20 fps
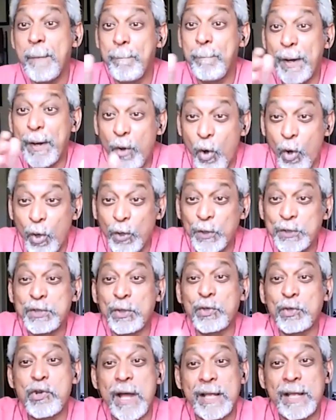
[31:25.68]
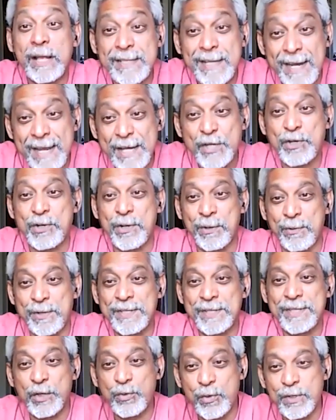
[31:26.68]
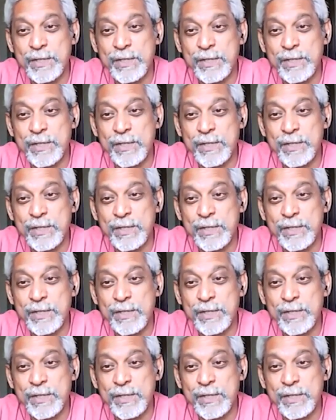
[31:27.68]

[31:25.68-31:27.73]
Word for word: but also translational research,